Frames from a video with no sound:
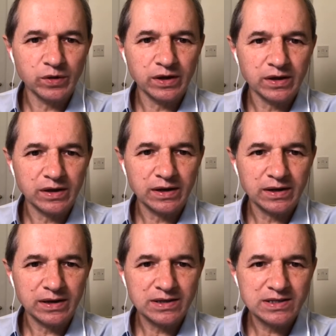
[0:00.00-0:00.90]
with
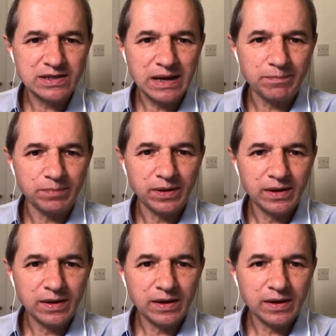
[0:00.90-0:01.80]
a, a stamp,
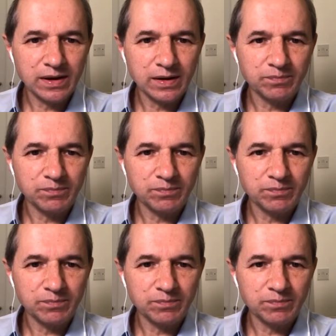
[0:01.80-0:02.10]
uh,